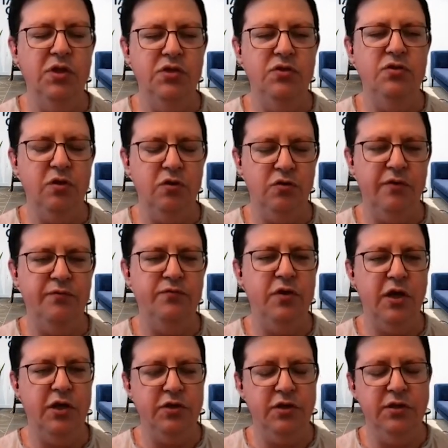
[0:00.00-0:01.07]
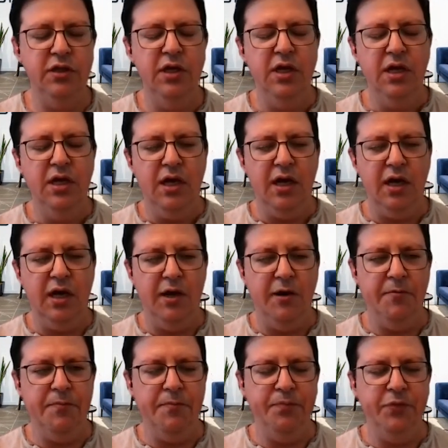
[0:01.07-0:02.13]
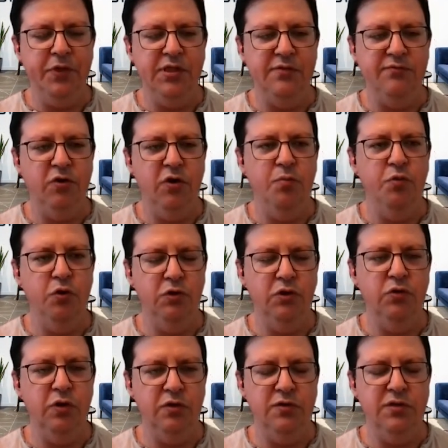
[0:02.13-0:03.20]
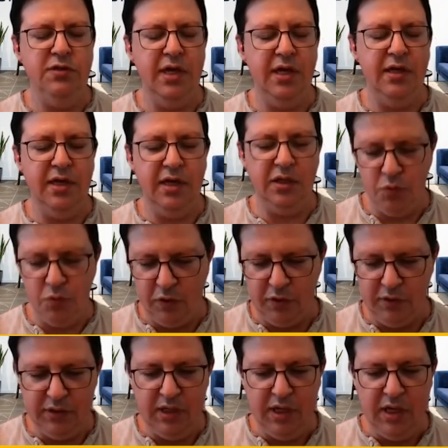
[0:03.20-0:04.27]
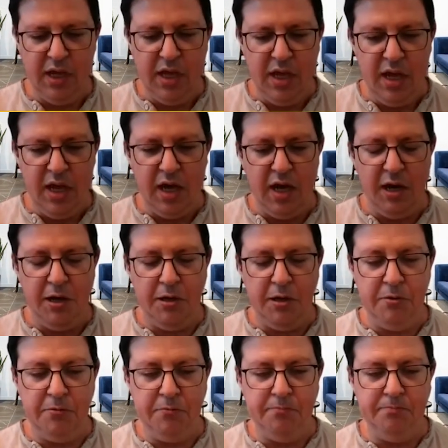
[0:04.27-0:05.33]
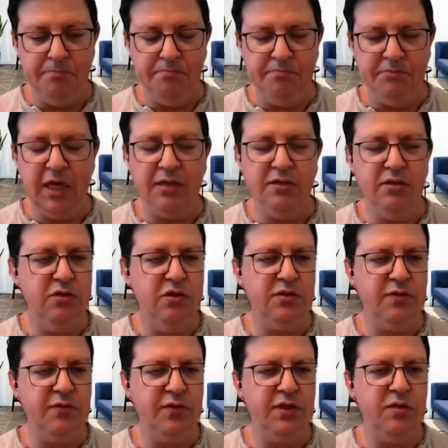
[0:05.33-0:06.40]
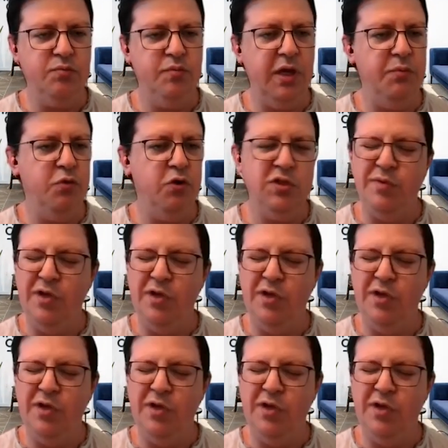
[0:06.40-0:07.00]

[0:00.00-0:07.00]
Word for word: once you start to have traction, um, it's very important to understand that point. Um, yeah, those I think the main